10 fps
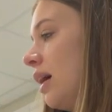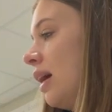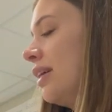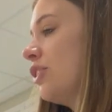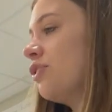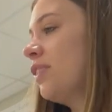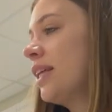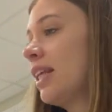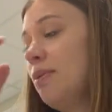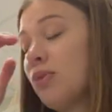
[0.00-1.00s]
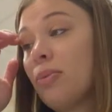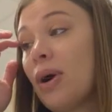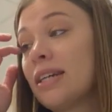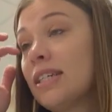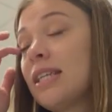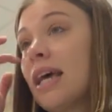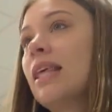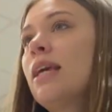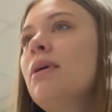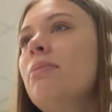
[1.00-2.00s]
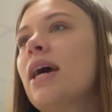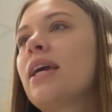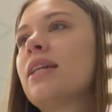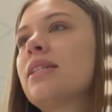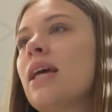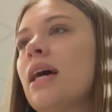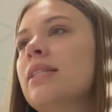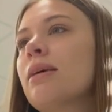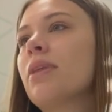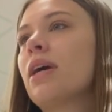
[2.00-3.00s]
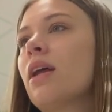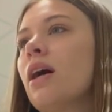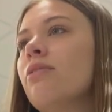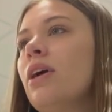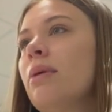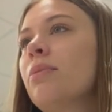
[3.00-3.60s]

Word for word: I just feel like they need more practice. I think maybe I can assign something on iReady.